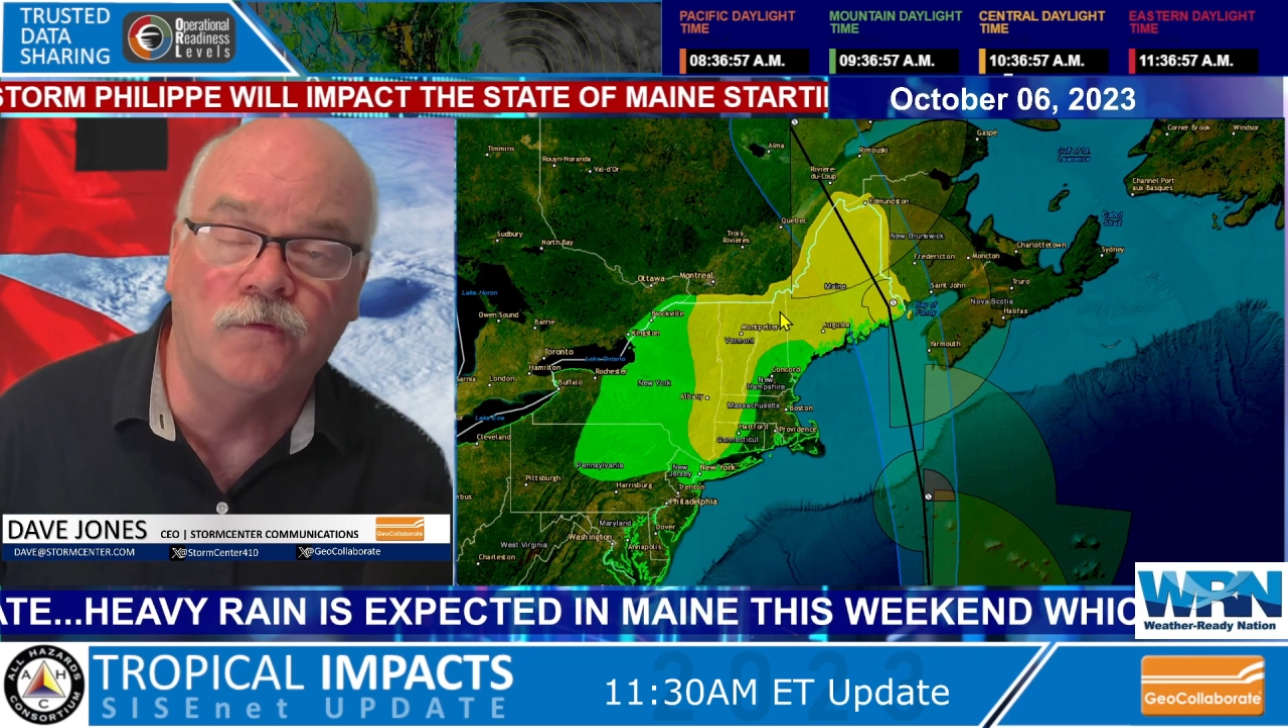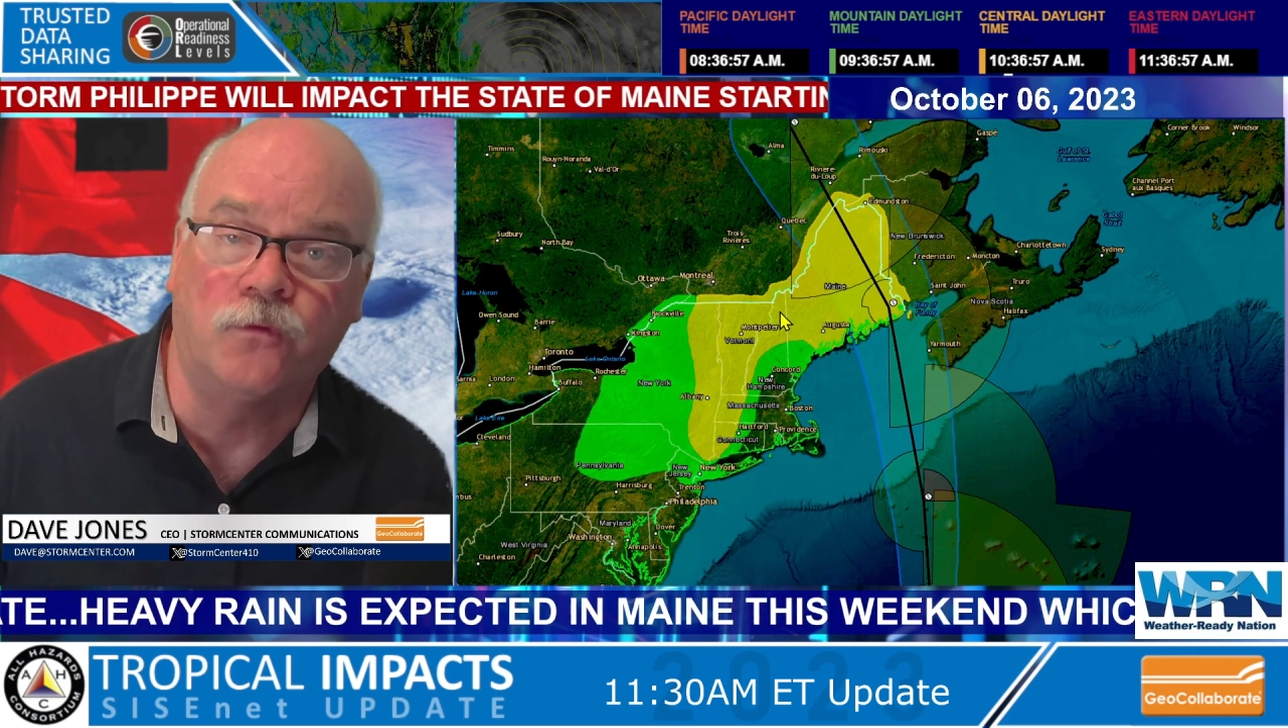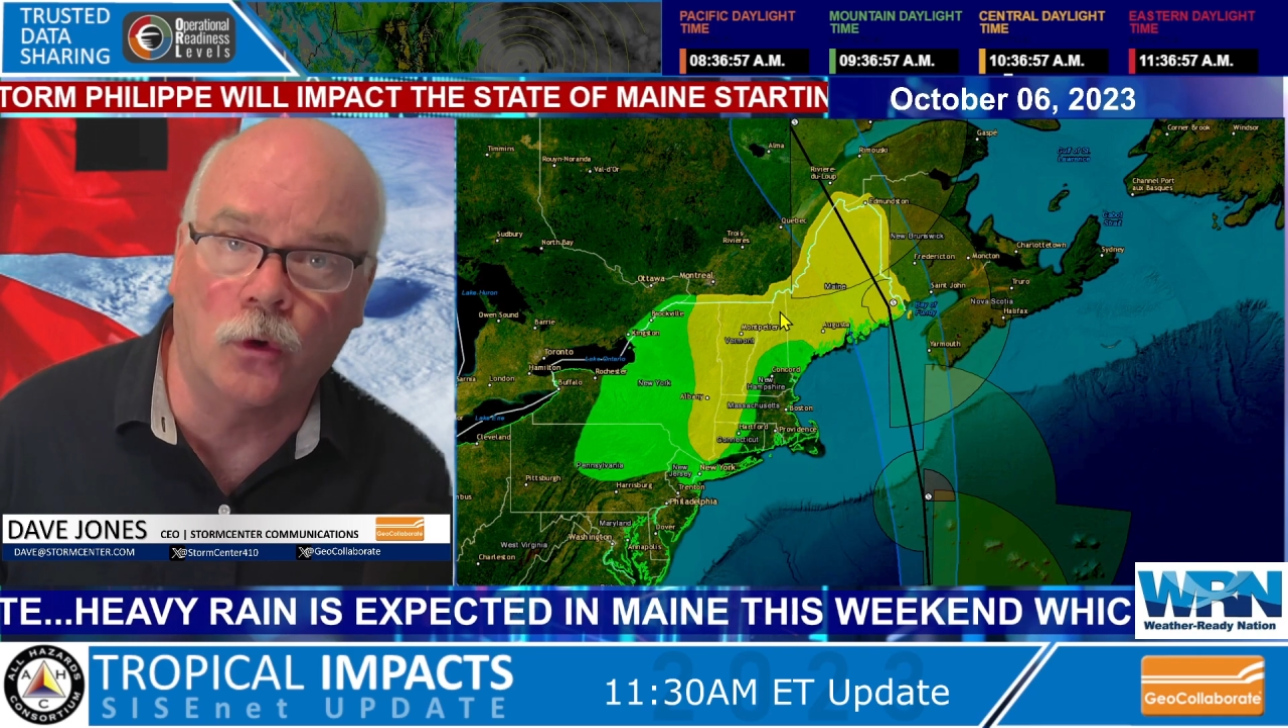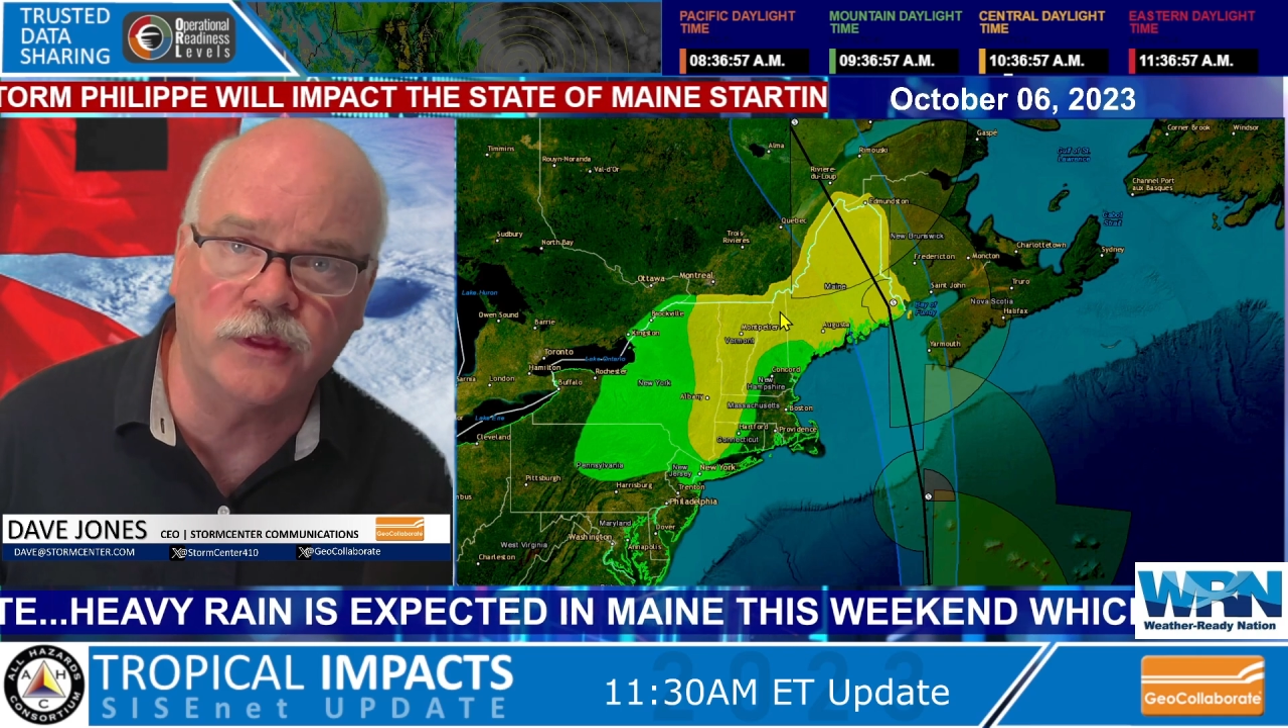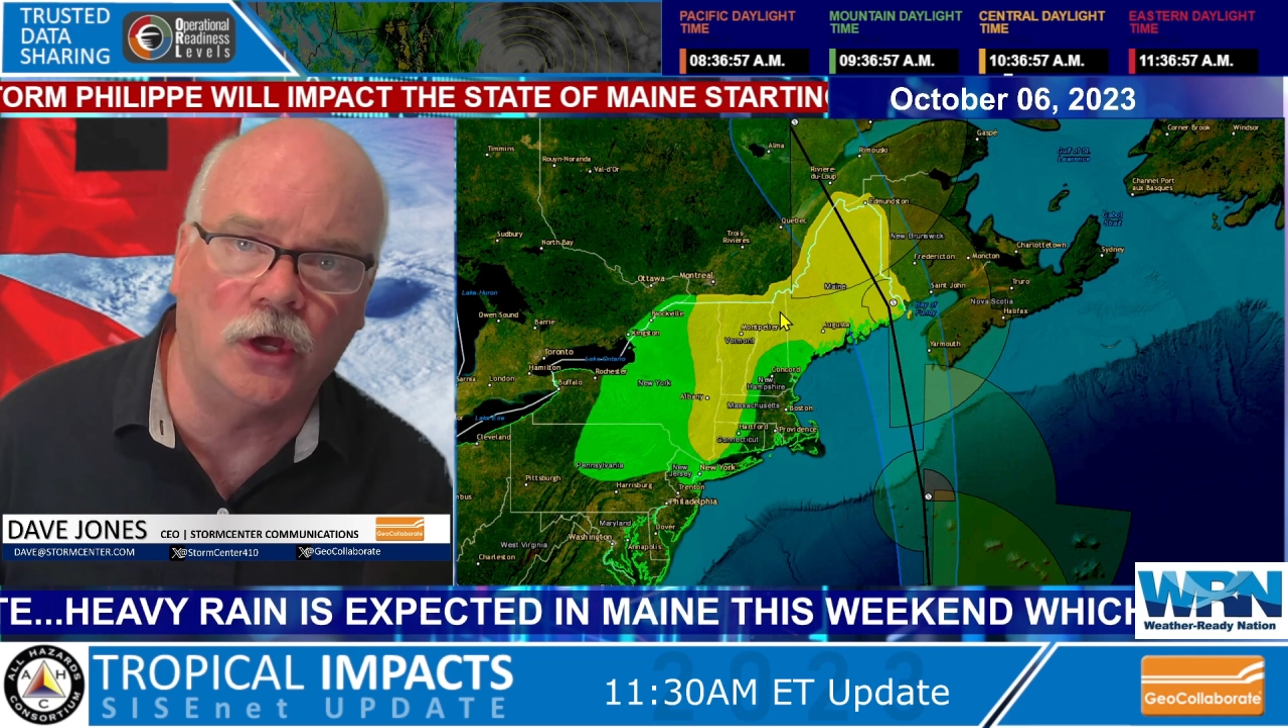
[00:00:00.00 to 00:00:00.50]

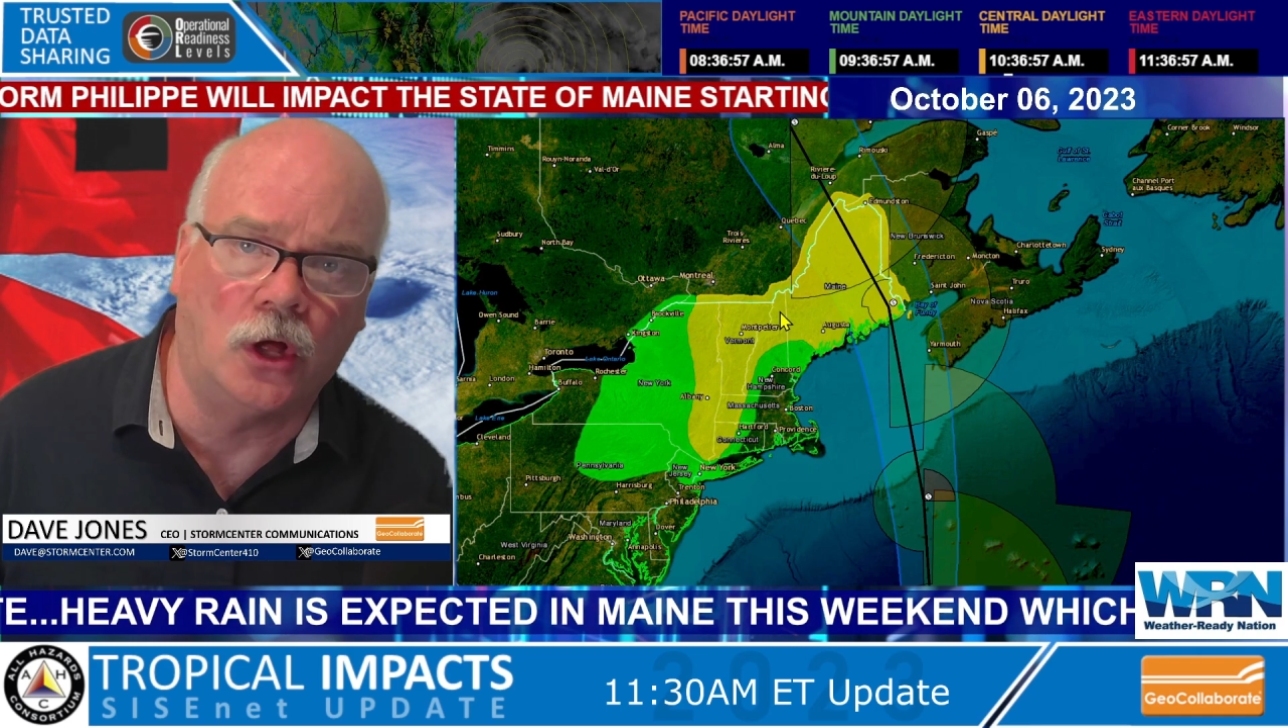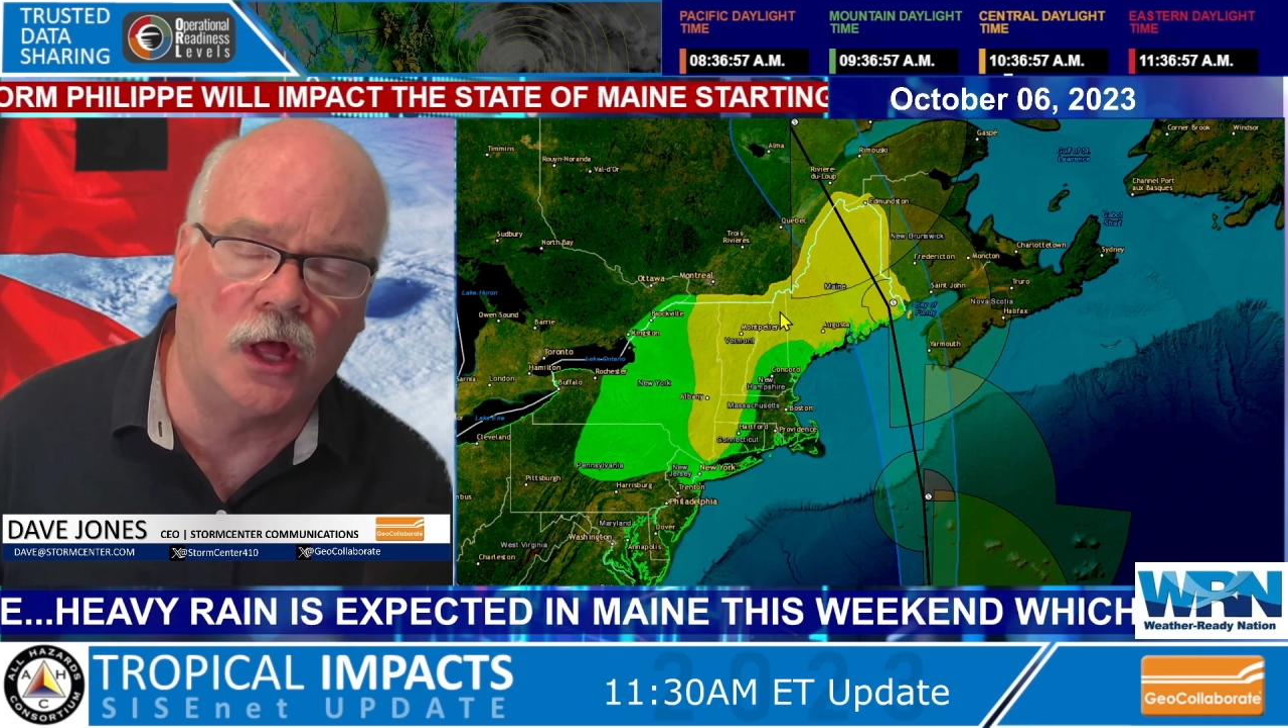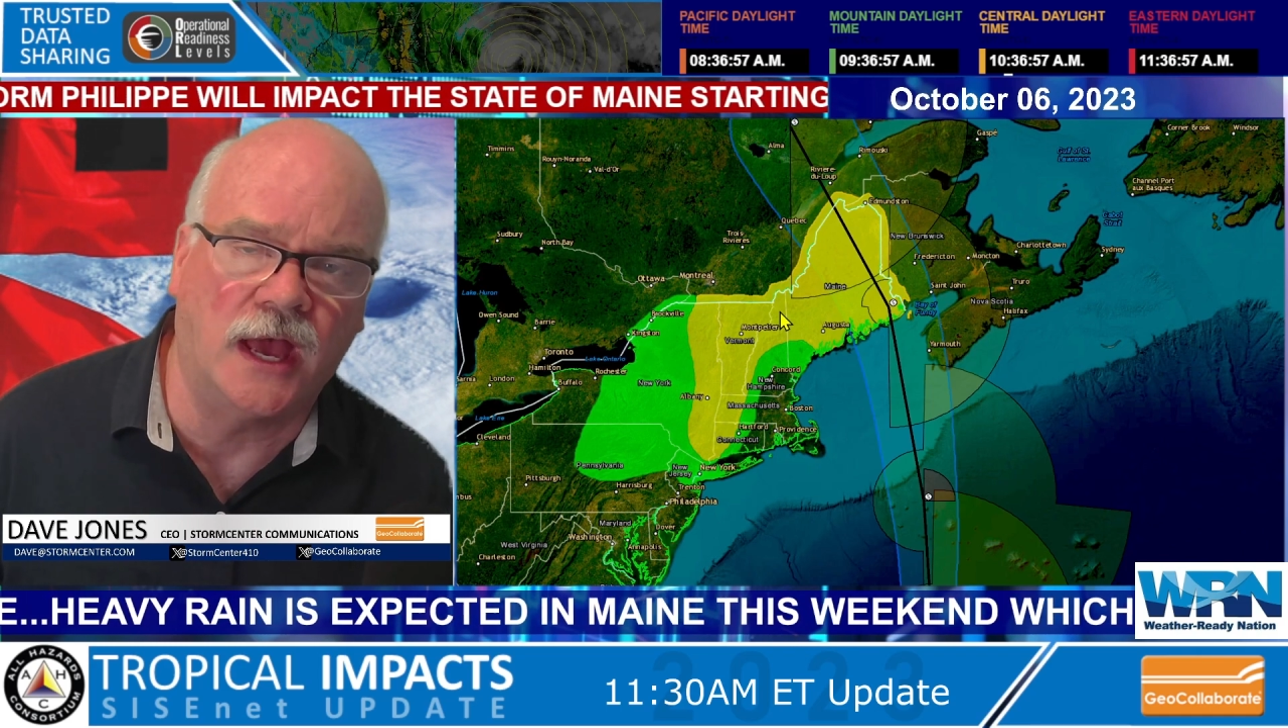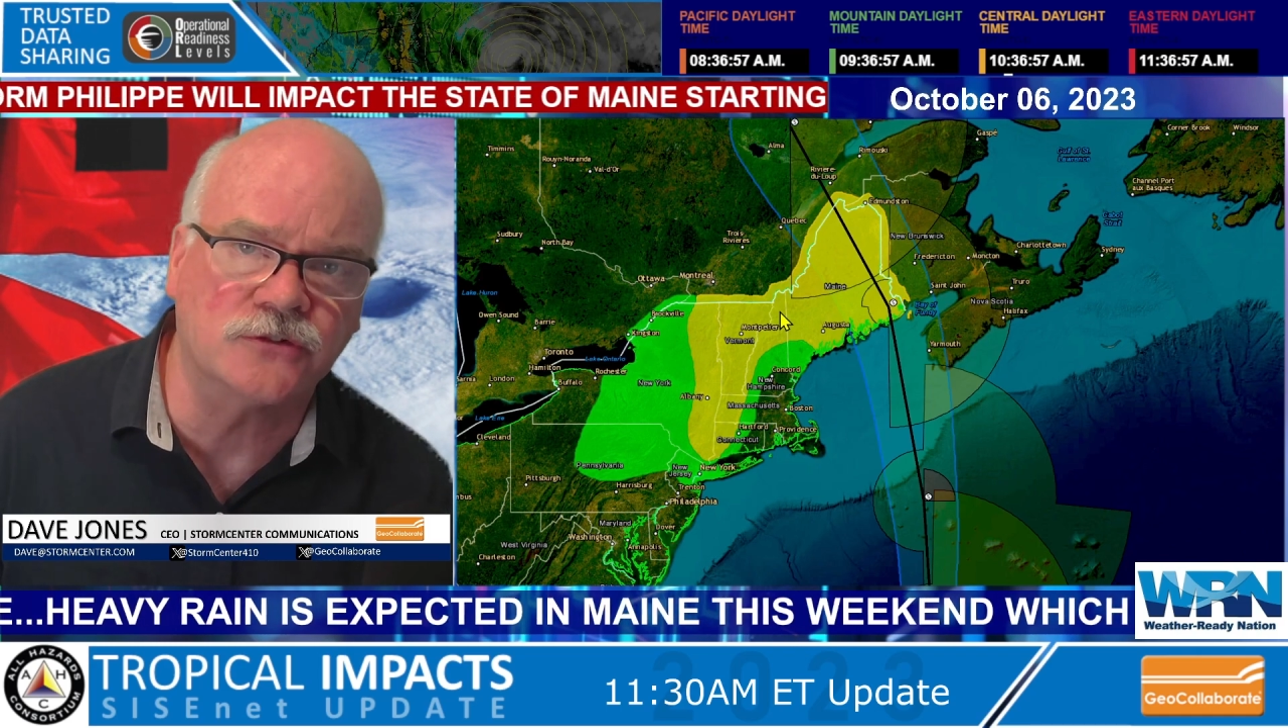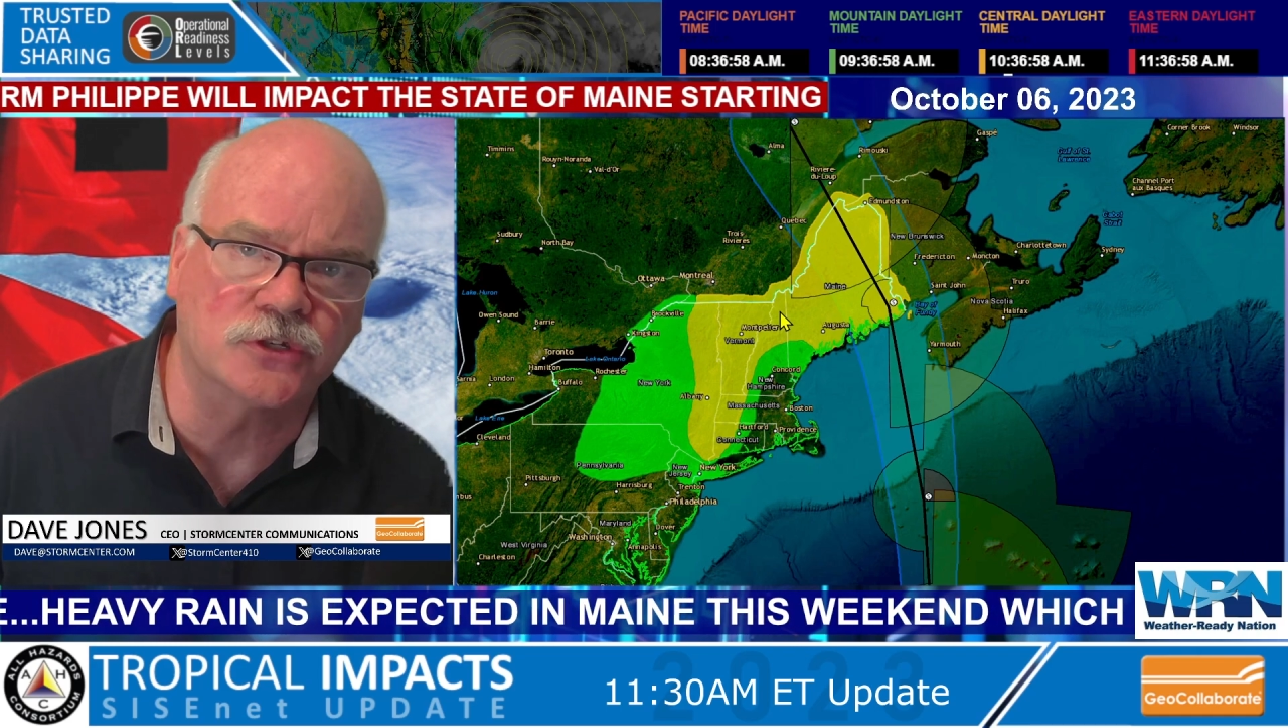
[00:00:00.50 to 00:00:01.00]
for the All
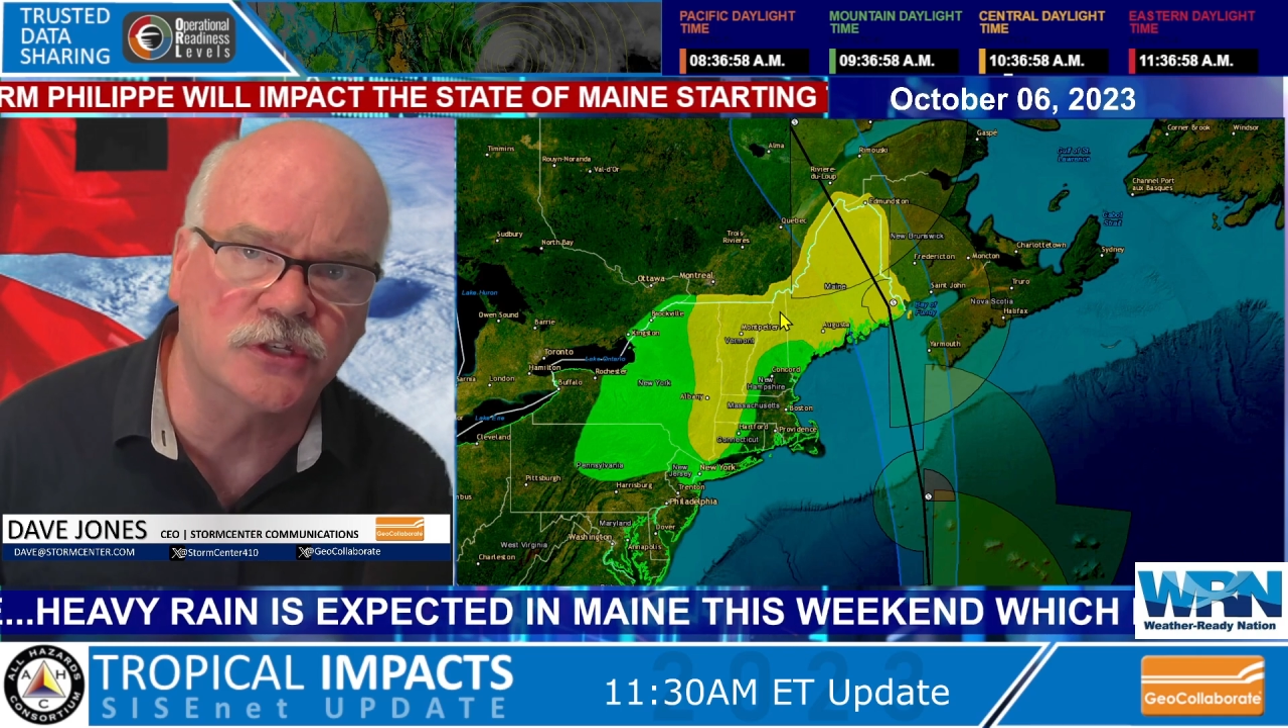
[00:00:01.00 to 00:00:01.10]
Hazards